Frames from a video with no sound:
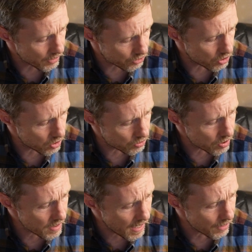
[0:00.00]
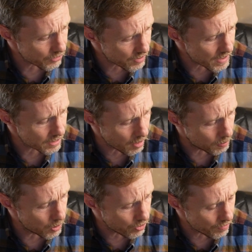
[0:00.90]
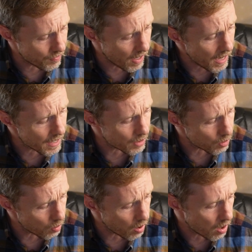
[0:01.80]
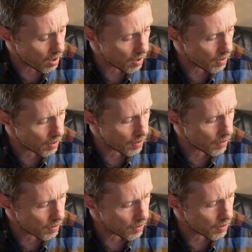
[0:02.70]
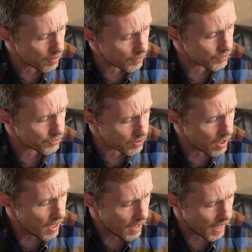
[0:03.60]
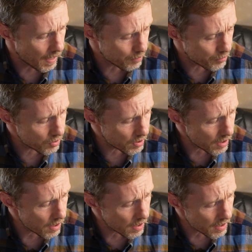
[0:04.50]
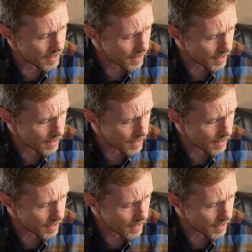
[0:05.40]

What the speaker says: choose, and I'll sing the blues if I want. I'm free.